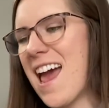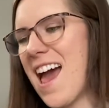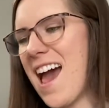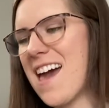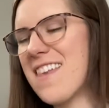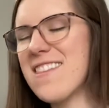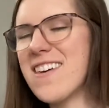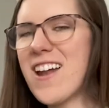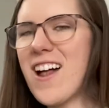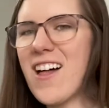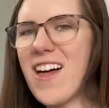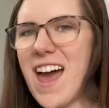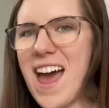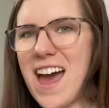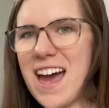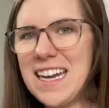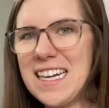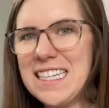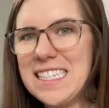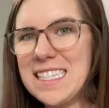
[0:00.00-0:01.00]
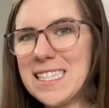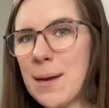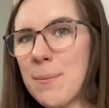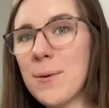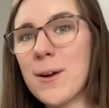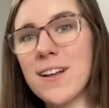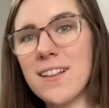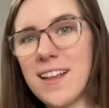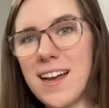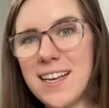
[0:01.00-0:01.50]
And then I'll add
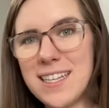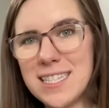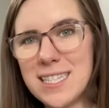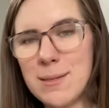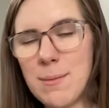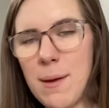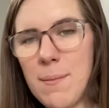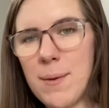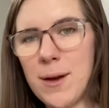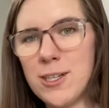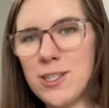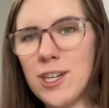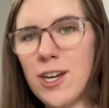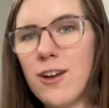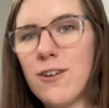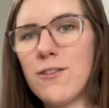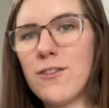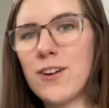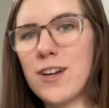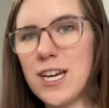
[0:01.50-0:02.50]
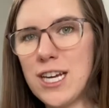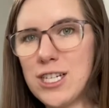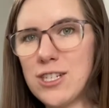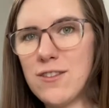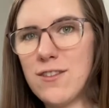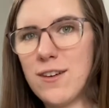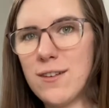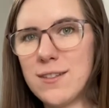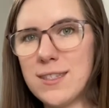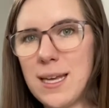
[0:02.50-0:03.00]
separate lines to my budget for each of
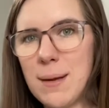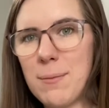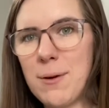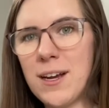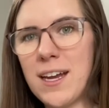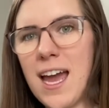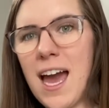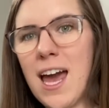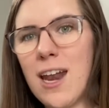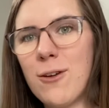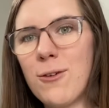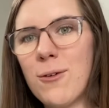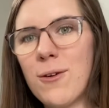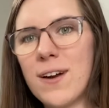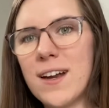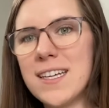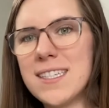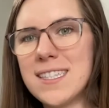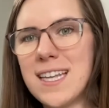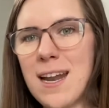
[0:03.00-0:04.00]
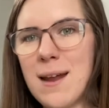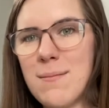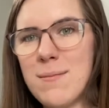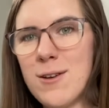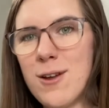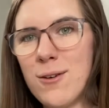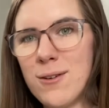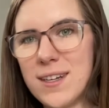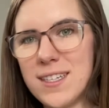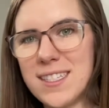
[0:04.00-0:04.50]
those separate categories that I'm
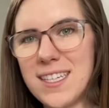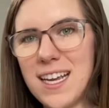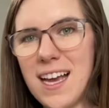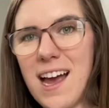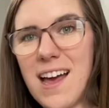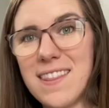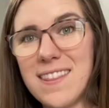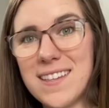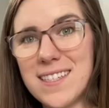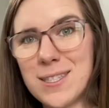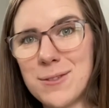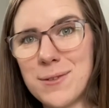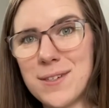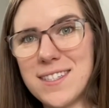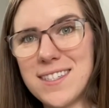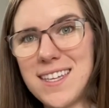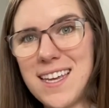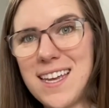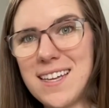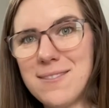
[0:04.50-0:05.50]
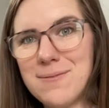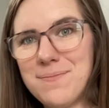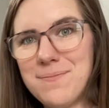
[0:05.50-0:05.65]
noticing on this receipt.